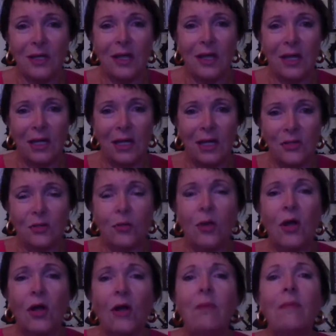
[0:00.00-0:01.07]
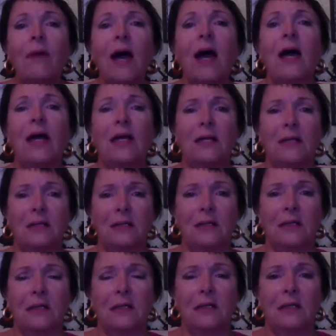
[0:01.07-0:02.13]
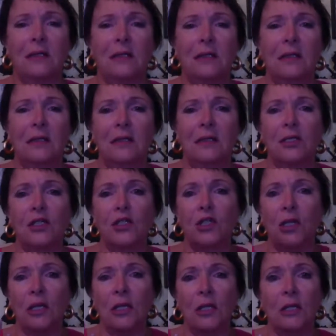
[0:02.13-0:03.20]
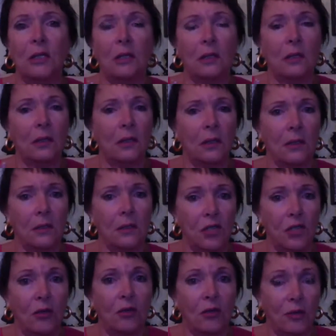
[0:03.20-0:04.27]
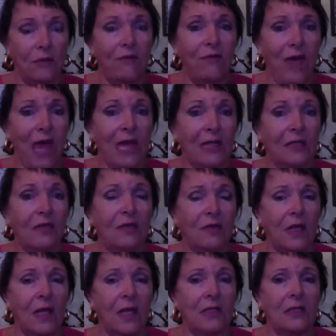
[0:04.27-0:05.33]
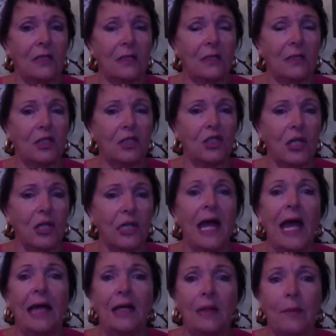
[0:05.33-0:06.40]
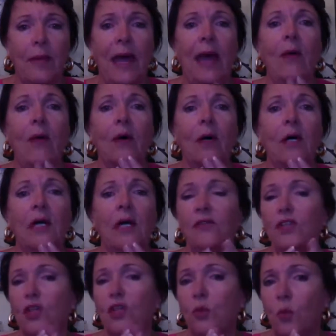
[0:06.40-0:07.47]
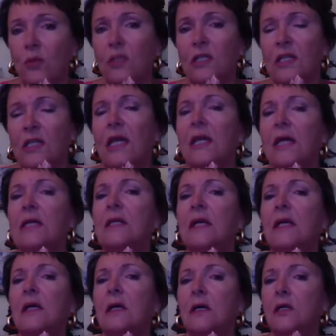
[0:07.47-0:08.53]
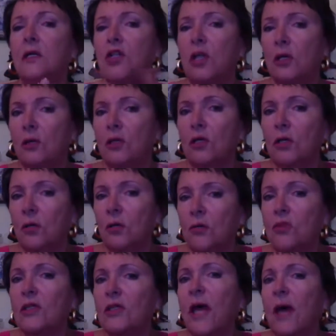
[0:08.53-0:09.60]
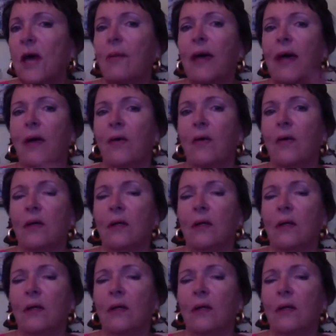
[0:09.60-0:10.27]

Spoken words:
into her mind, that she could affect this, that she had the power if she wanted it. And she could use that power.